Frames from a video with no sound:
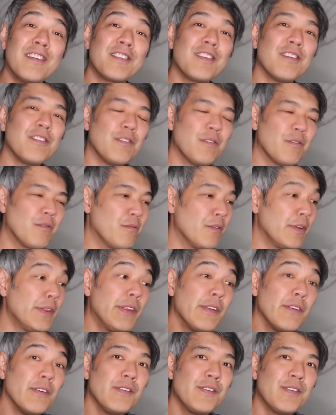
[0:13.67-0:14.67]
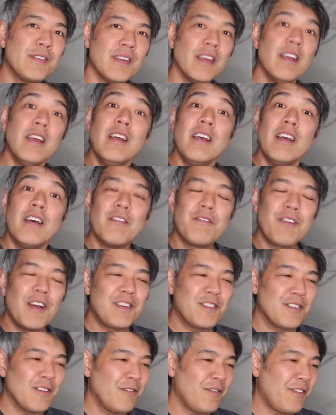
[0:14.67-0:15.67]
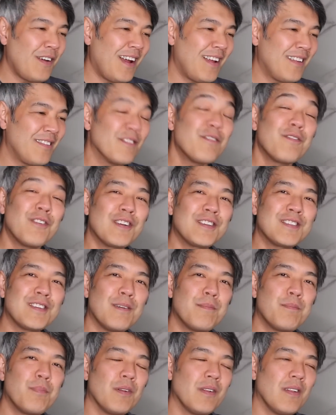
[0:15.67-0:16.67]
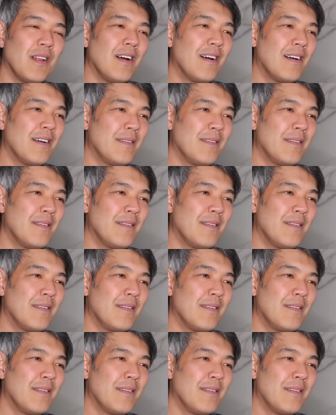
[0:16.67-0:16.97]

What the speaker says: to reduce facial fat. For example,